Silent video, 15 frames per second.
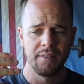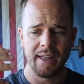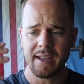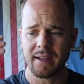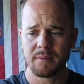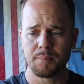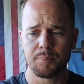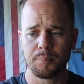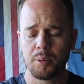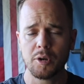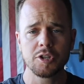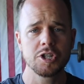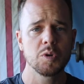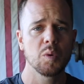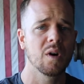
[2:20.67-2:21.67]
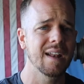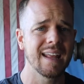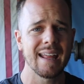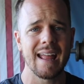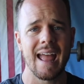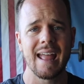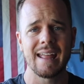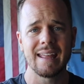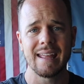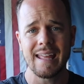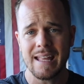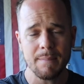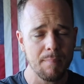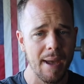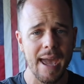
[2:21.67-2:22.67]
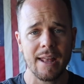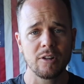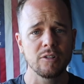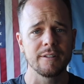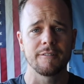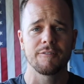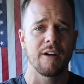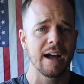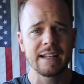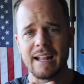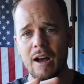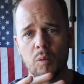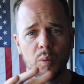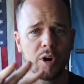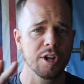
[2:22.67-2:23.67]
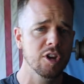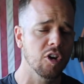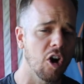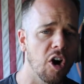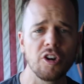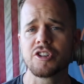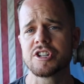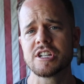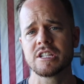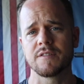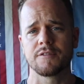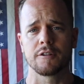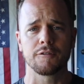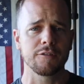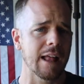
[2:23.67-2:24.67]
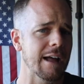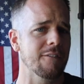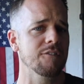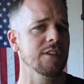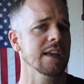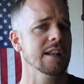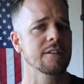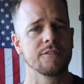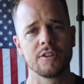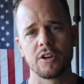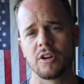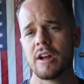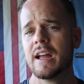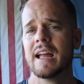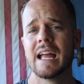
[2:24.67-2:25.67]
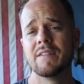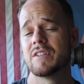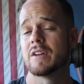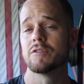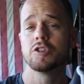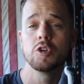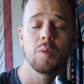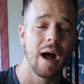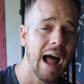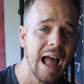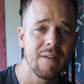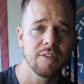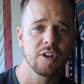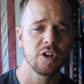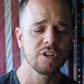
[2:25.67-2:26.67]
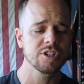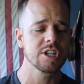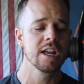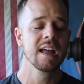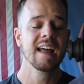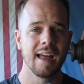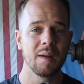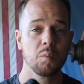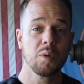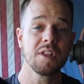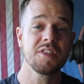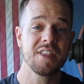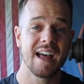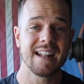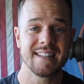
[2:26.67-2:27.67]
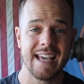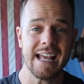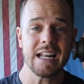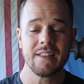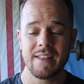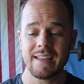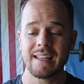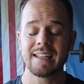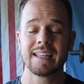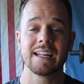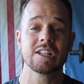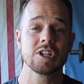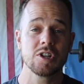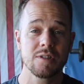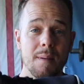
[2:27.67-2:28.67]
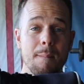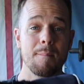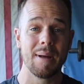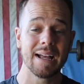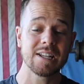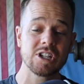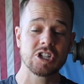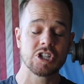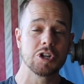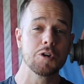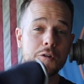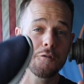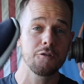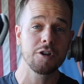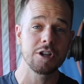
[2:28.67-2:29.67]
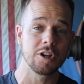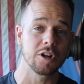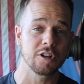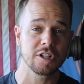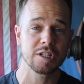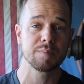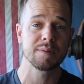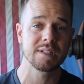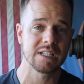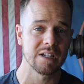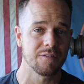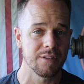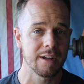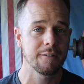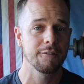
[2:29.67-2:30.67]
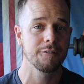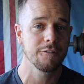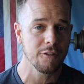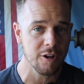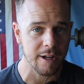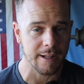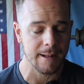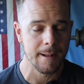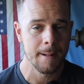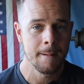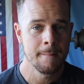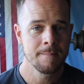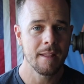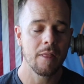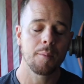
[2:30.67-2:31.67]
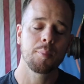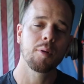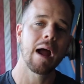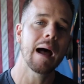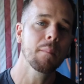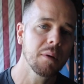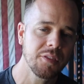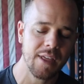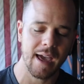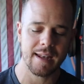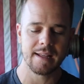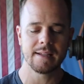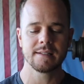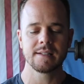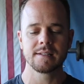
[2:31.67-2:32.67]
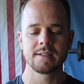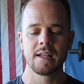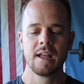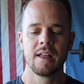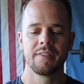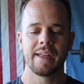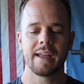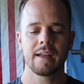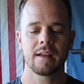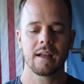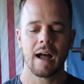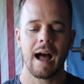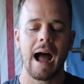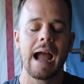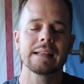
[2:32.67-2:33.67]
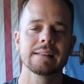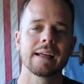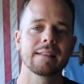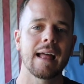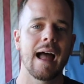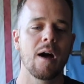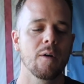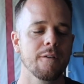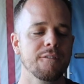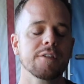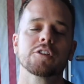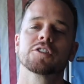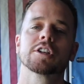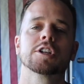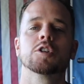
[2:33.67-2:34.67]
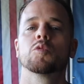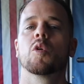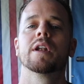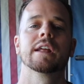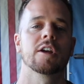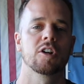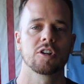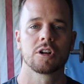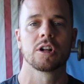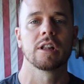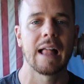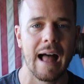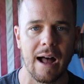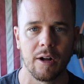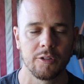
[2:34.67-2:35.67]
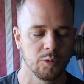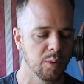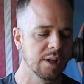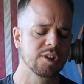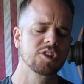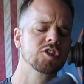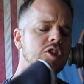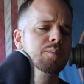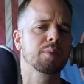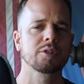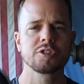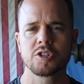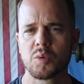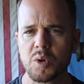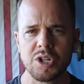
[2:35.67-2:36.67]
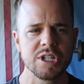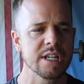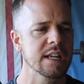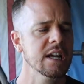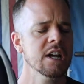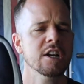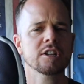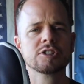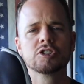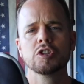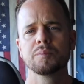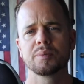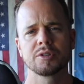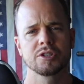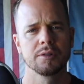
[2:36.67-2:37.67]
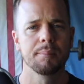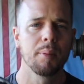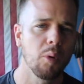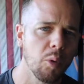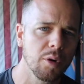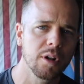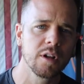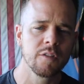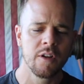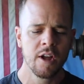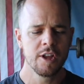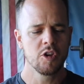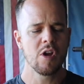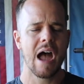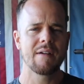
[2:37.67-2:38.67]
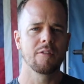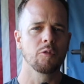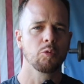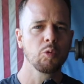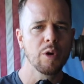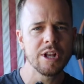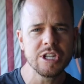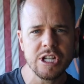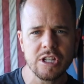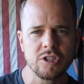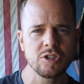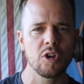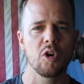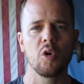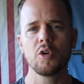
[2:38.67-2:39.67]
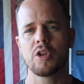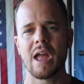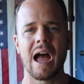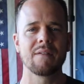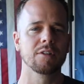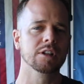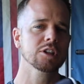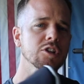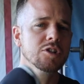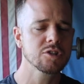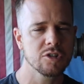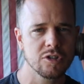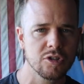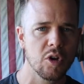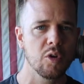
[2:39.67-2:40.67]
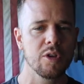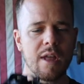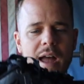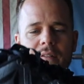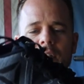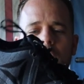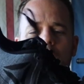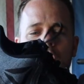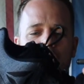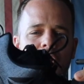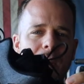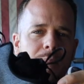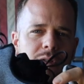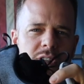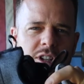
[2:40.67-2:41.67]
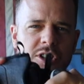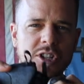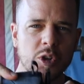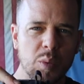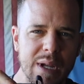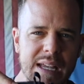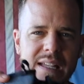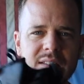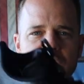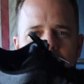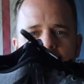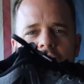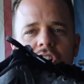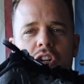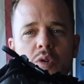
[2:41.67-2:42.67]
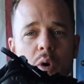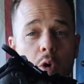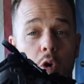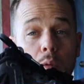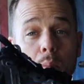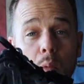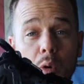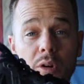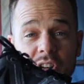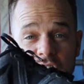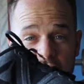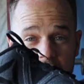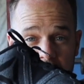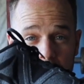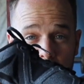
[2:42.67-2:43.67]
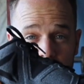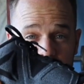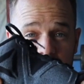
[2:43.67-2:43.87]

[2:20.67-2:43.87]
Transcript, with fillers: they can put you on a, a heat panel and find out where your arch is, if you're flat feet, if you're if you have too high of an arch, and with that data, they can get you the best shoe for your specific foot. Now the problem with that is, is they highlight how it feels like you're running on clouds, when it's super squishy, super supportive, you have a rigid sole, you have a looser sole, you have, you're able to squeeze the shoe, or more, it's just more